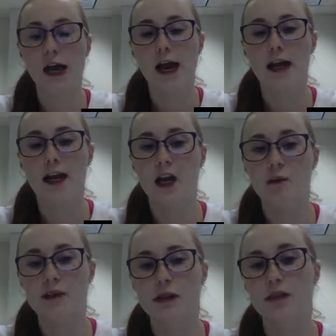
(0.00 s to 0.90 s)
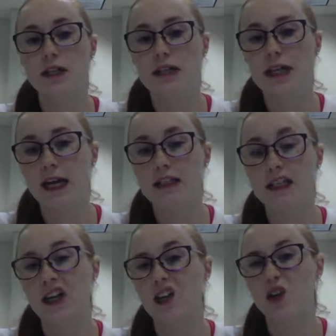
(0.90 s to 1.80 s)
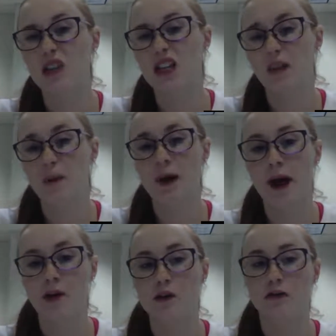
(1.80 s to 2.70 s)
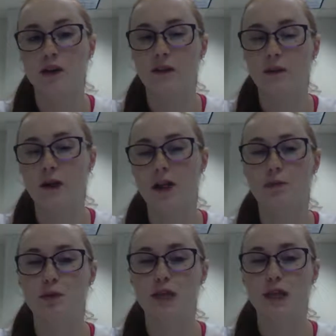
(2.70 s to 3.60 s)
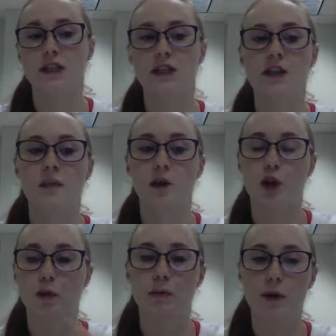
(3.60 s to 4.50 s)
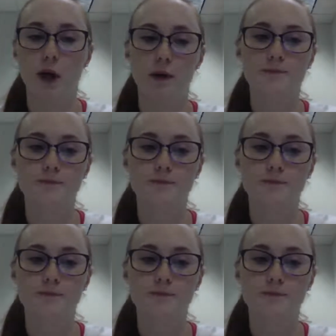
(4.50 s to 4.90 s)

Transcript: and it helps them detect and understand the patterns of information presented to them a little bit better.